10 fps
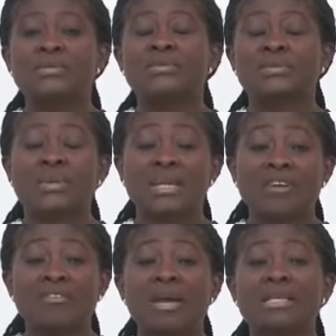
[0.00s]
So in
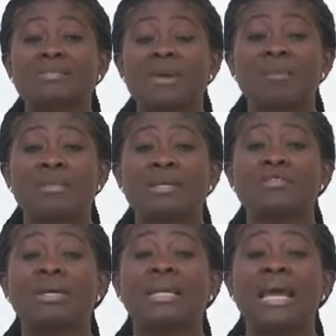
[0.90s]
every
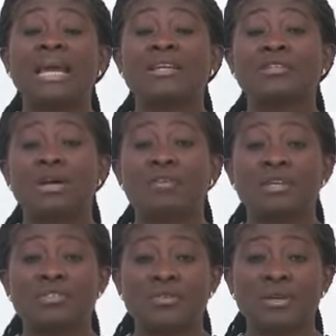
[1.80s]
experiment, you are likely to have
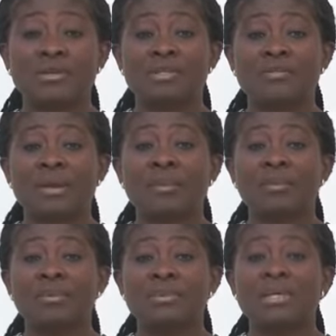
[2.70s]
extraneous
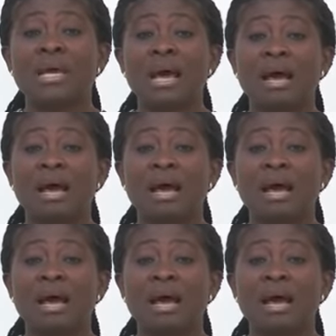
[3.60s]
variables